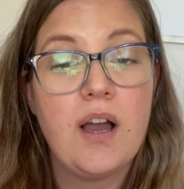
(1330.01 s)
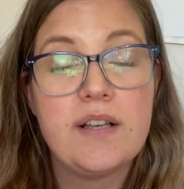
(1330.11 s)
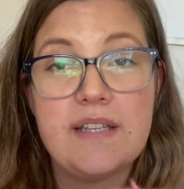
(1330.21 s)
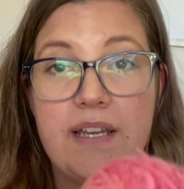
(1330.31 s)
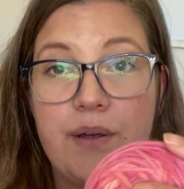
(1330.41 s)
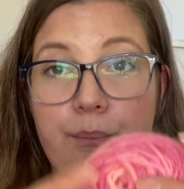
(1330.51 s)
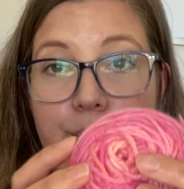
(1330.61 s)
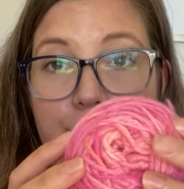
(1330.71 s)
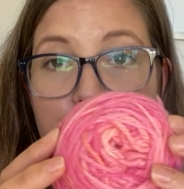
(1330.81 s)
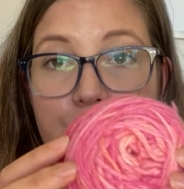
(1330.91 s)
did
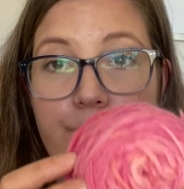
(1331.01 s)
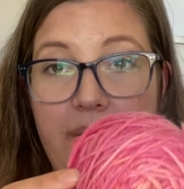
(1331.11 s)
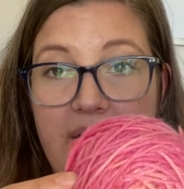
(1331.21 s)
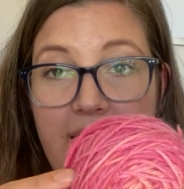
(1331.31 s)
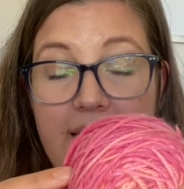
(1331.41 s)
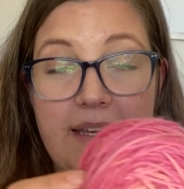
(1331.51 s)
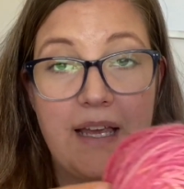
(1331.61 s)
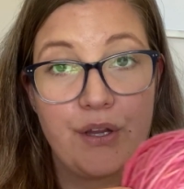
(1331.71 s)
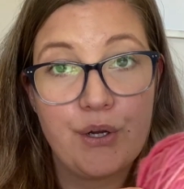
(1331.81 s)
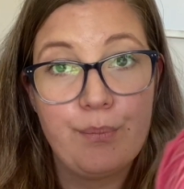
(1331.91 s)
pink and
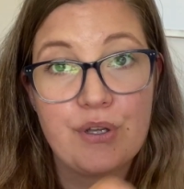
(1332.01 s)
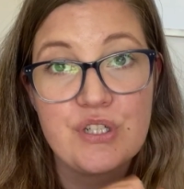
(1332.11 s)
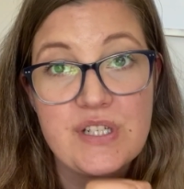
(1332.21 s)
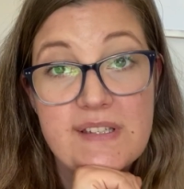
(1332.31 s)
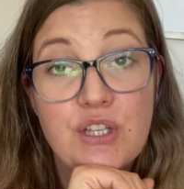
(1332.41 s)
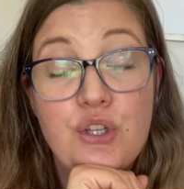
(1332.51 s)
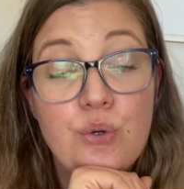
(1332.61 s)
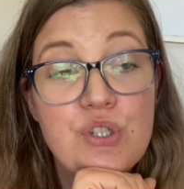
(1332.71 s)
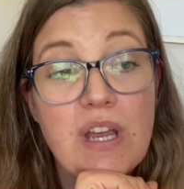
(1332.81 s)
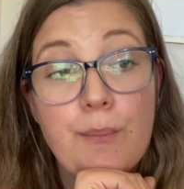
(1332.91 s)
yellow because she's a
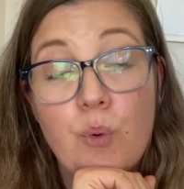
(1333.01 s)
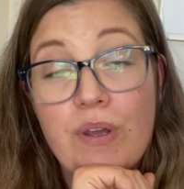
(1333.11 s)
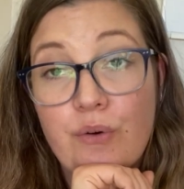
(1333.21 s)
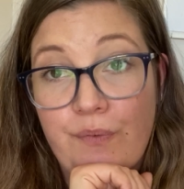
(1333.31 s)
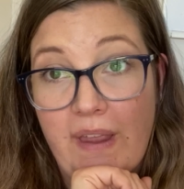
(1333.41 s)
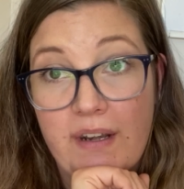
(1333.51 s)
huge Emma Wiggle fan.